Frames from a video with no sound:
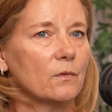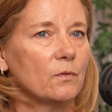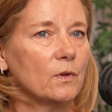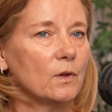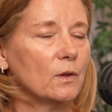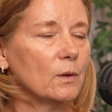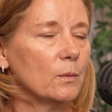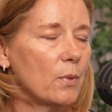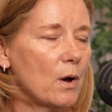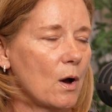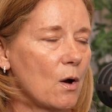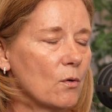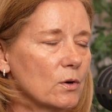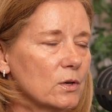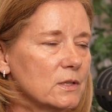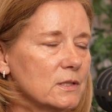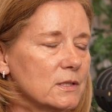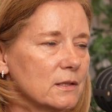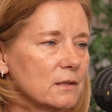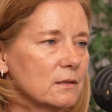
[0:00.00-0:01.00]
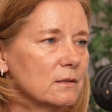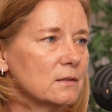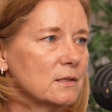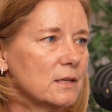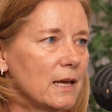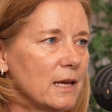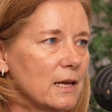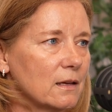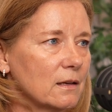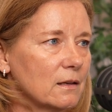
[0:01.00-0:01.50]
feel empowered to
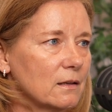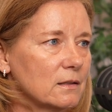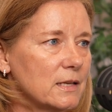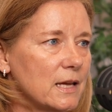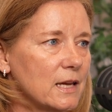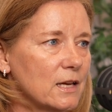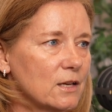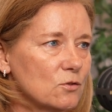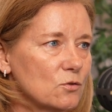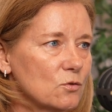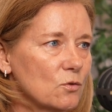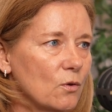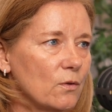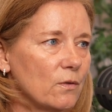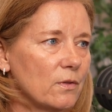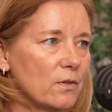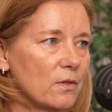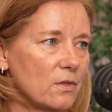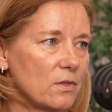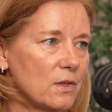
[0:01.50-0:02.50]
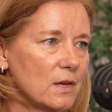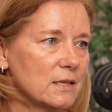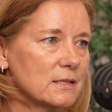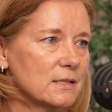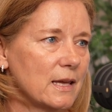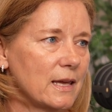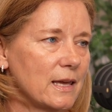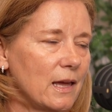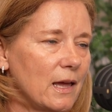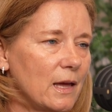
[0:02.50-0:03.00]
take control of the things
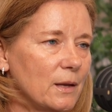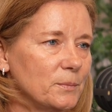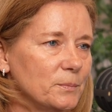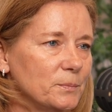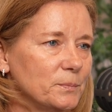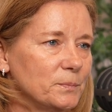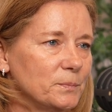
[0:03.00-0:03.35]
they can.